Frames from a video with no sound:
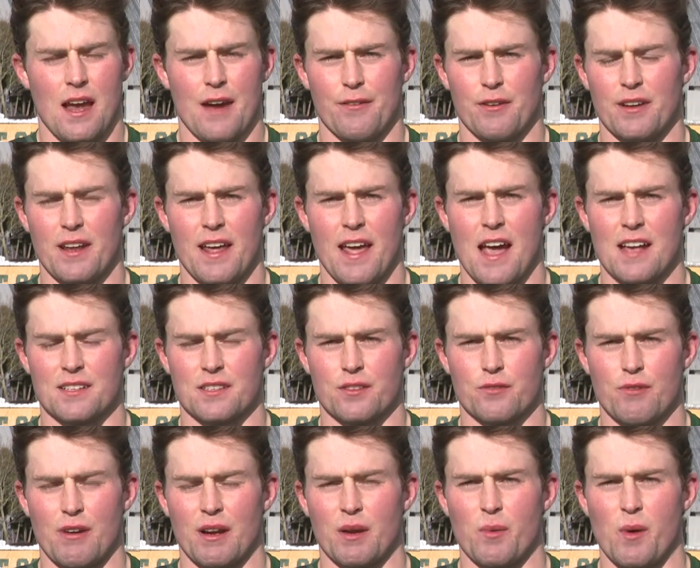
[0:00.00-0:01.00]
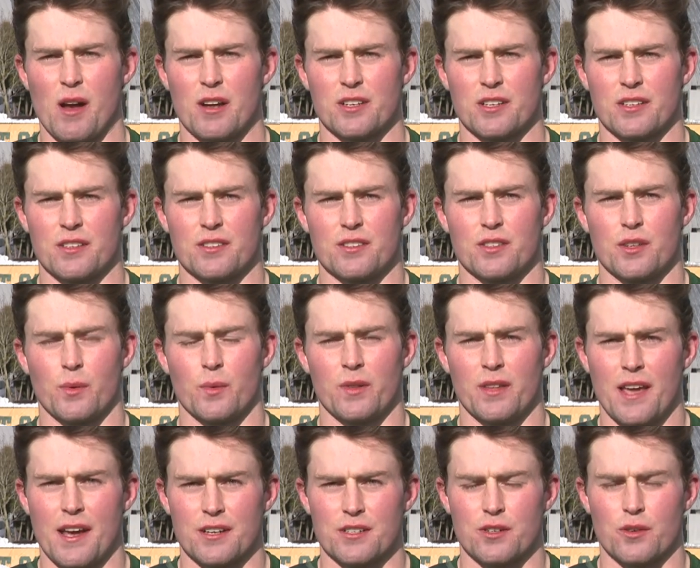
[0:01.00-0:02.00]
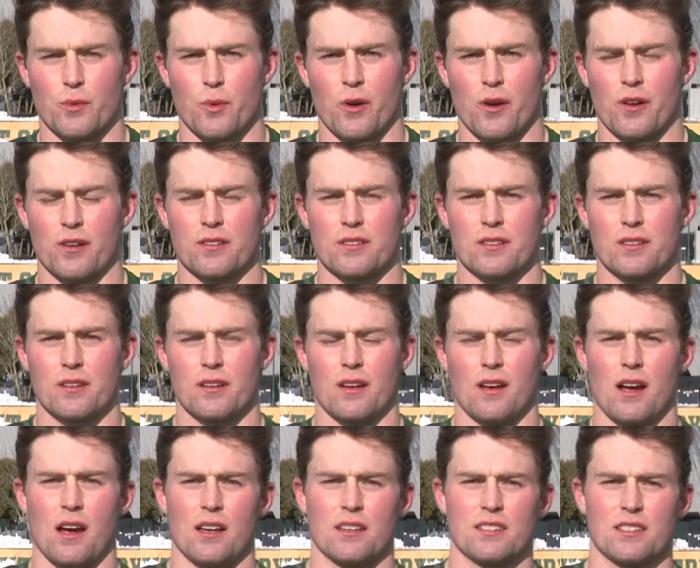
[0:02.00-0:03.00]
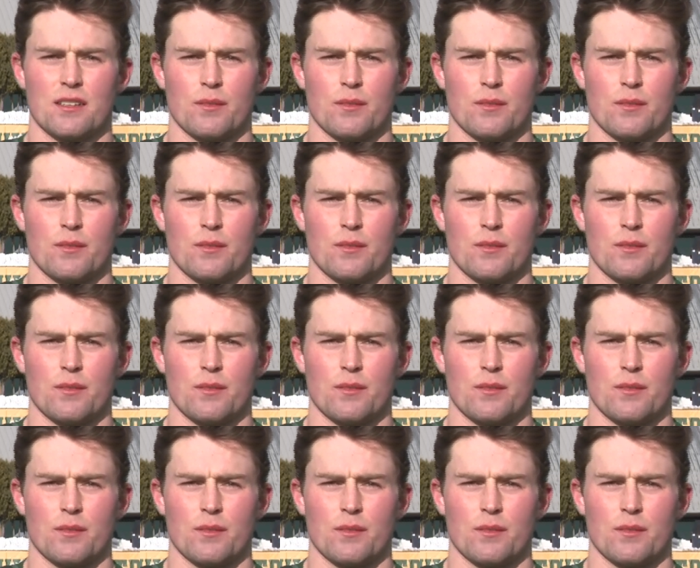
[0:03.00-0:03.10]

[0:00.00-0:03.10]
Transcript: every day asking the right questions, doing the extra works, uh,